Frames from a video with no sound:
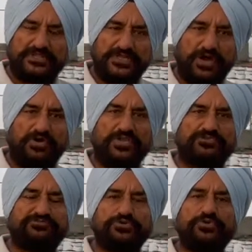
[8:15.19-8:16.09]
Now,
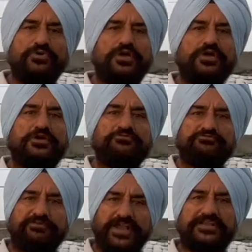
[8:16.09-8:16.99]
if you
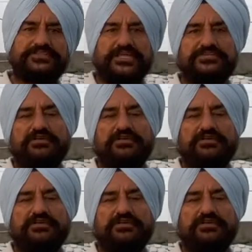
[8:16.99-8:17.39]
find that